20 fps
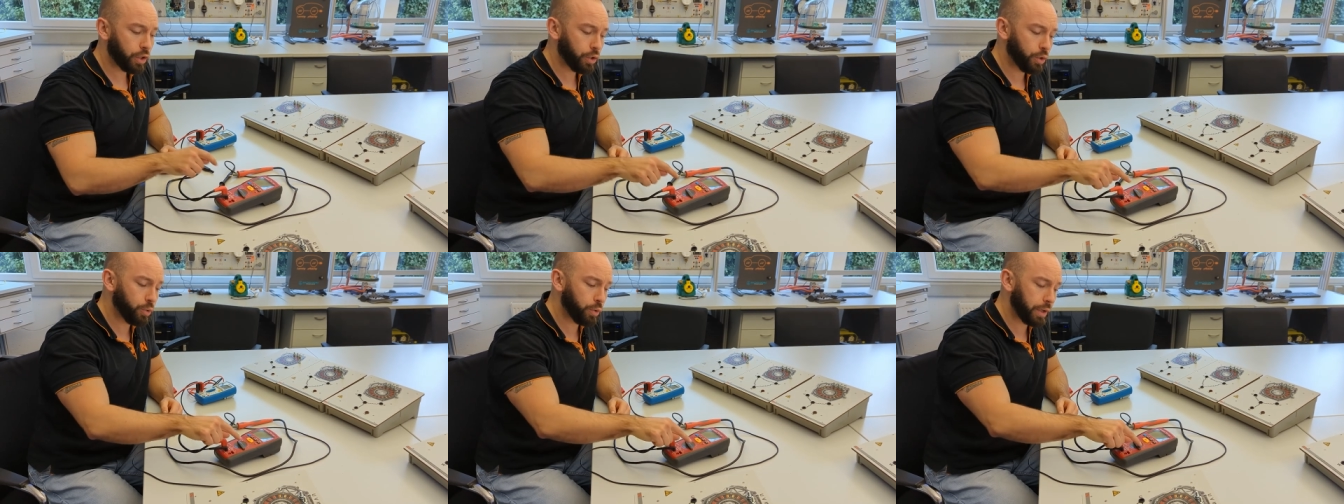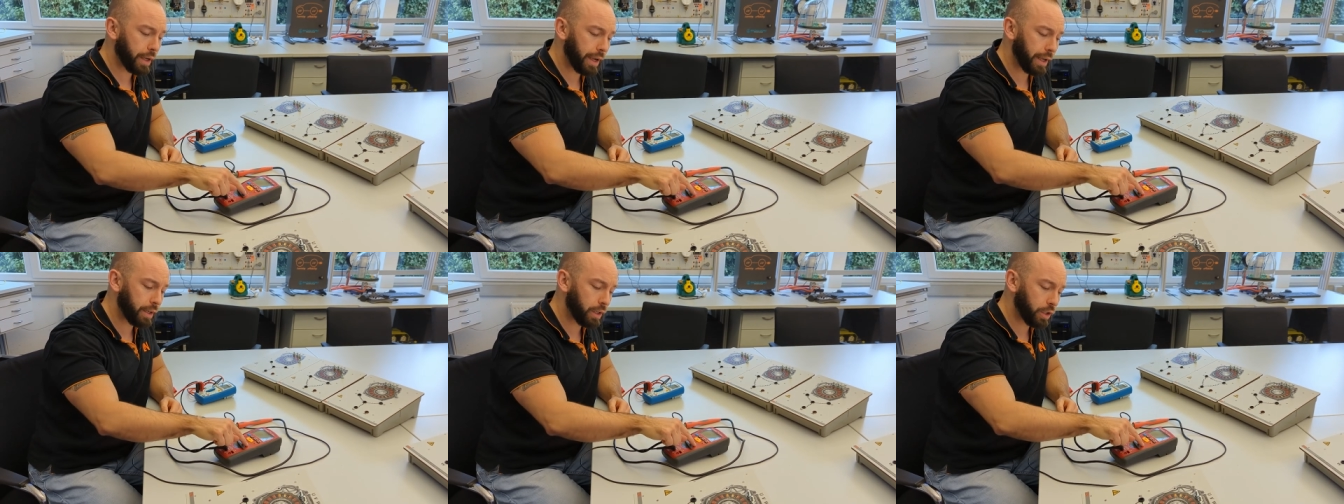you
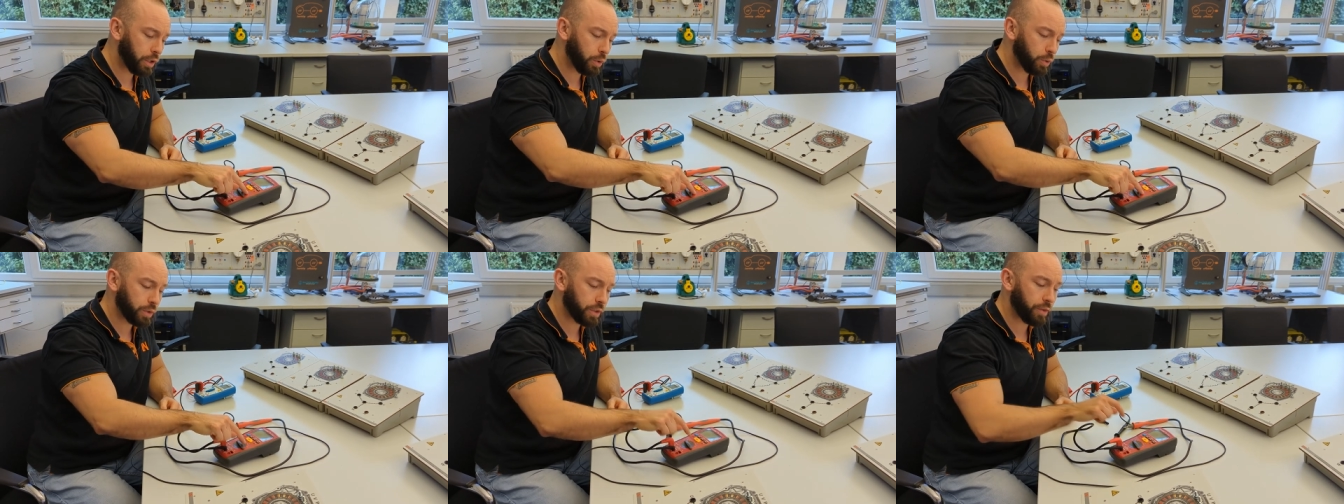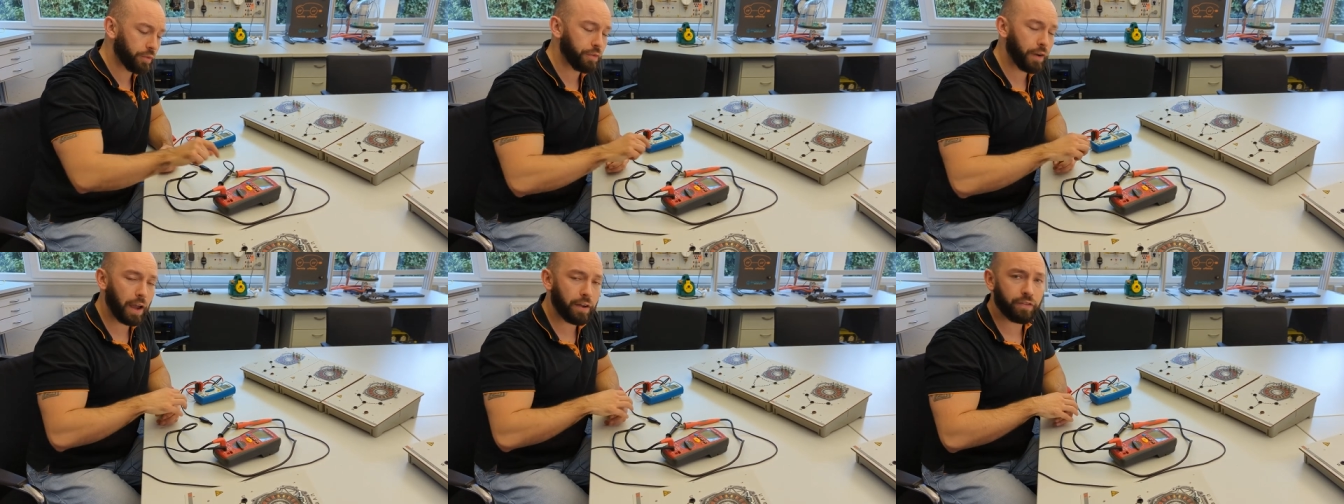can use
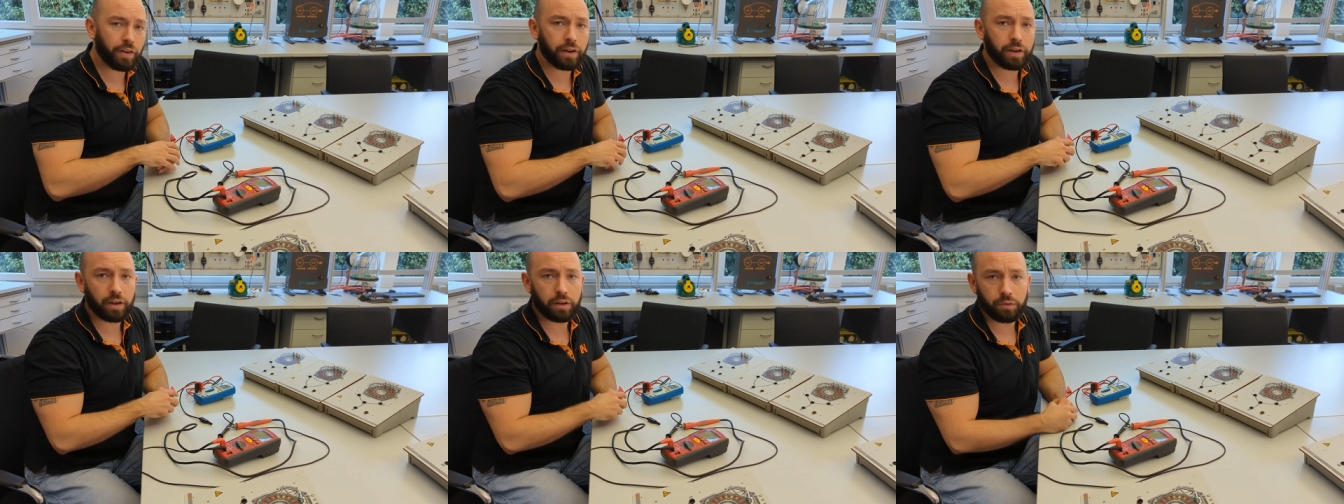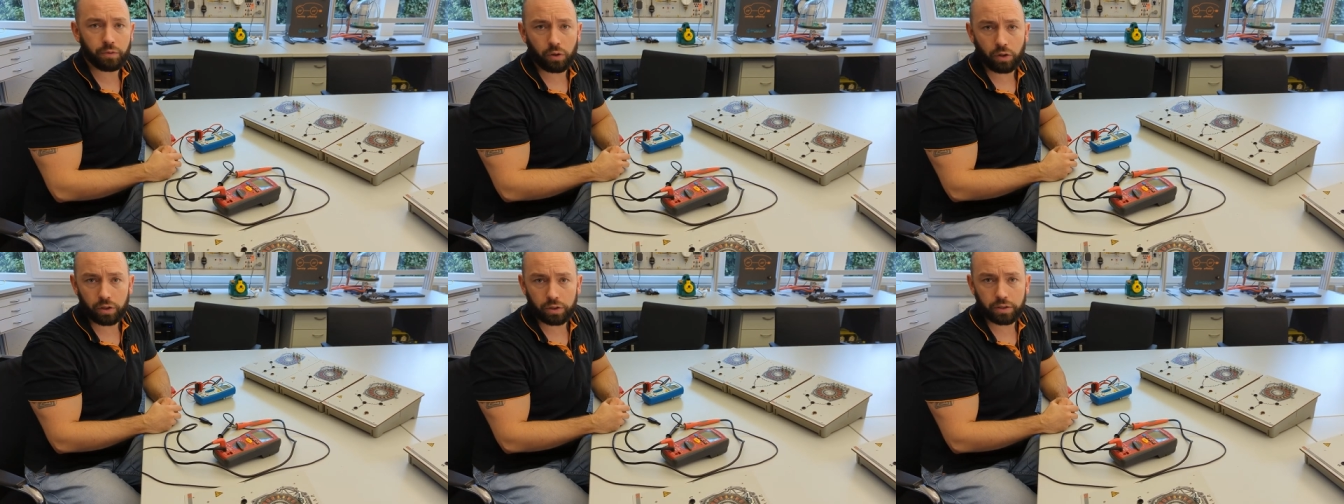the five
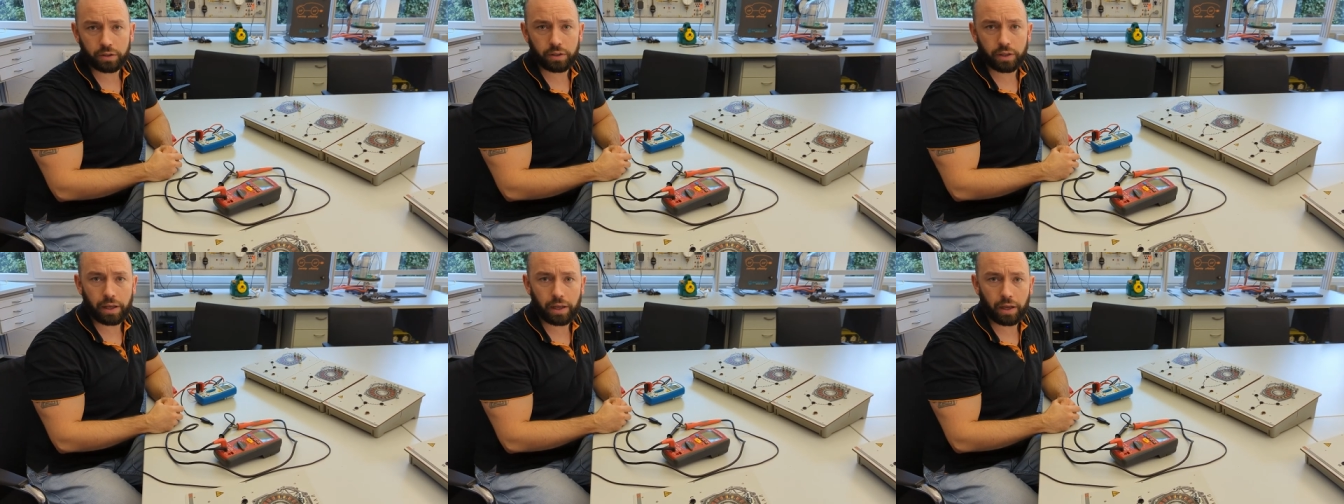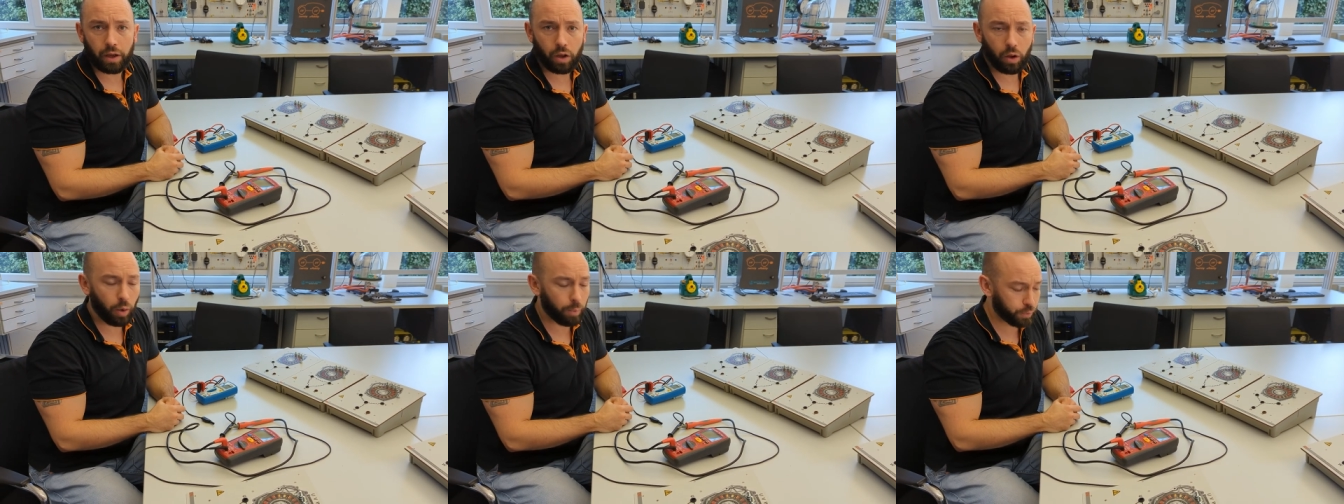hundred volt
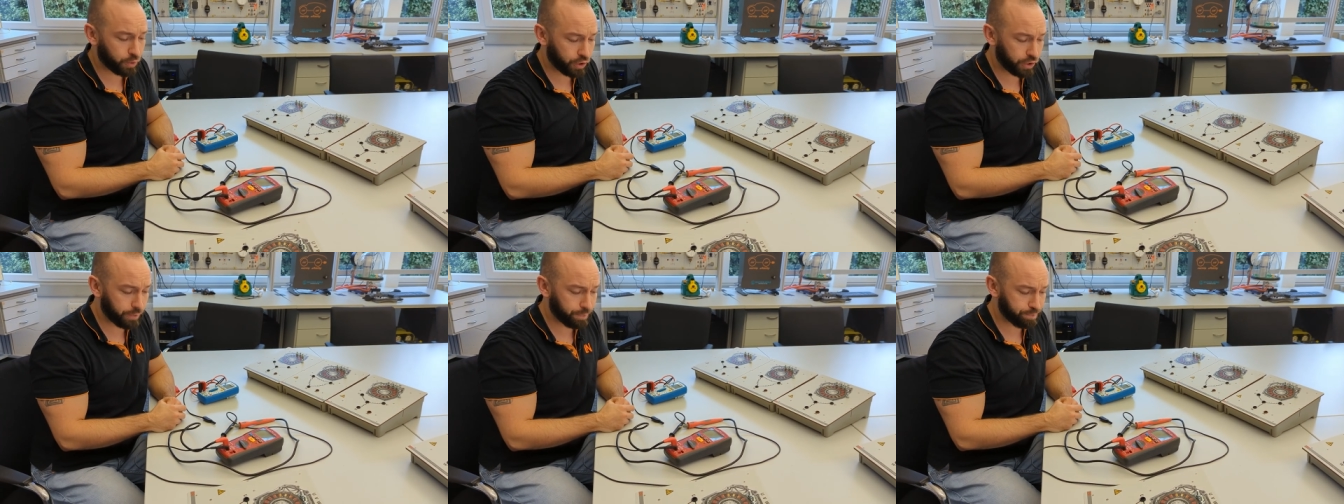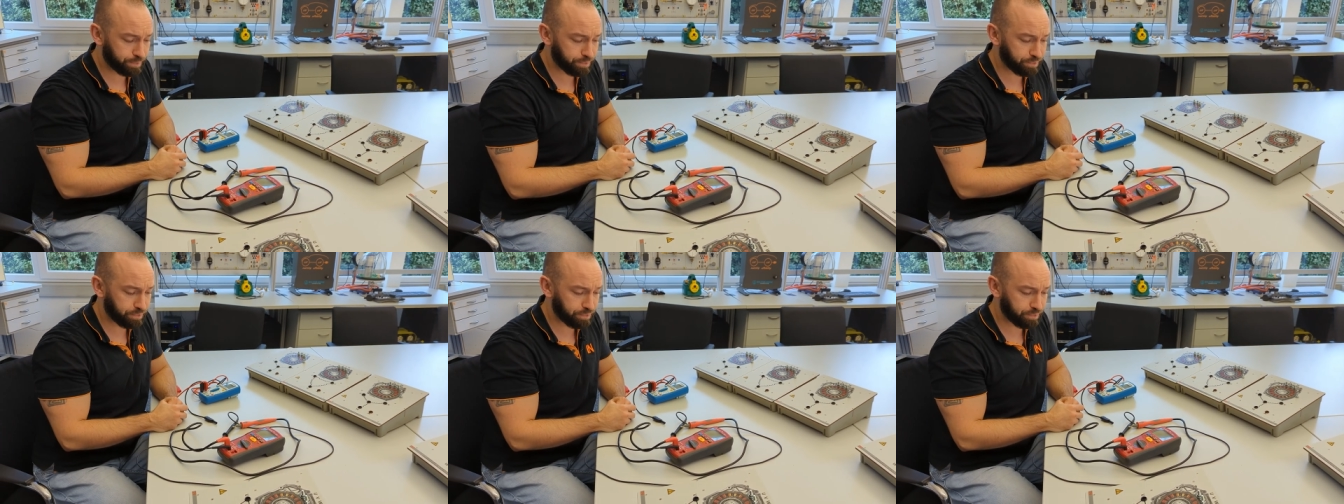option.